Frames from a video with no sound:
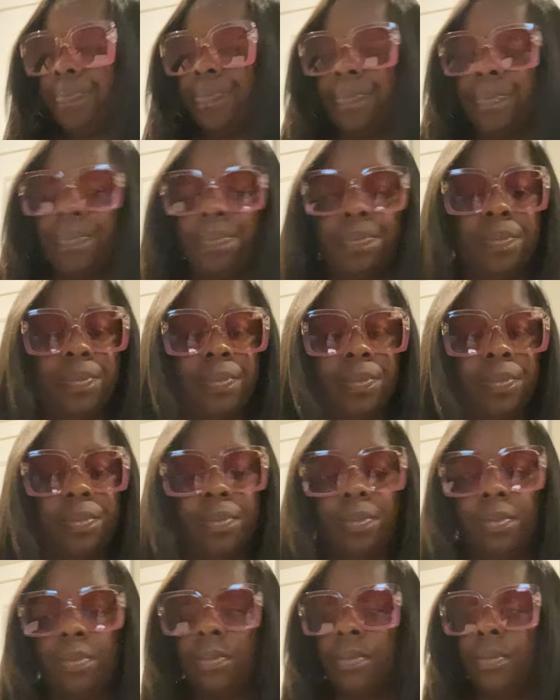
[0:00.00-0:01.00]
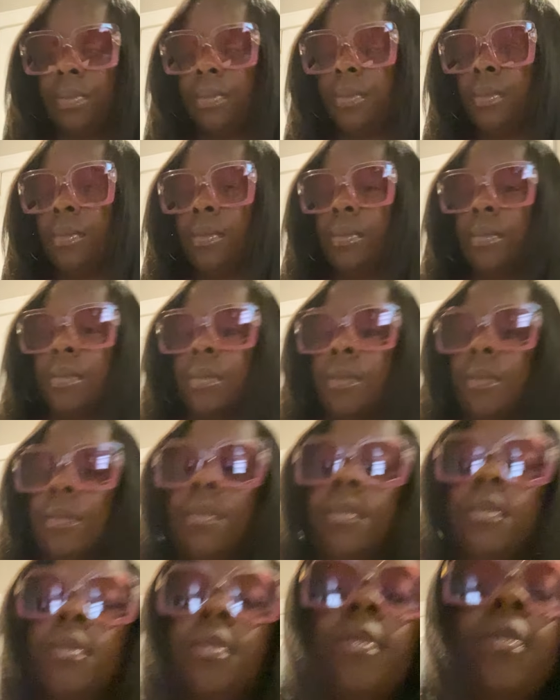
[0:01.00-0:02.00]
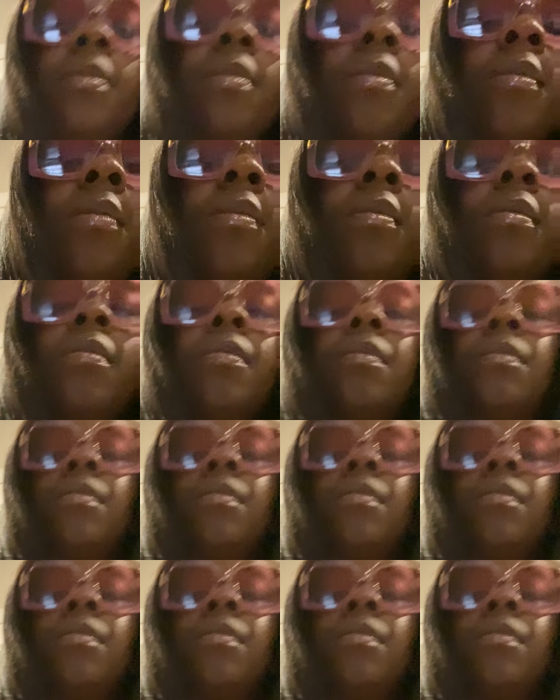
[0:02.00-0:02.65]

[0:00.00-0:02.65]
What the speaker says: Nothing is said.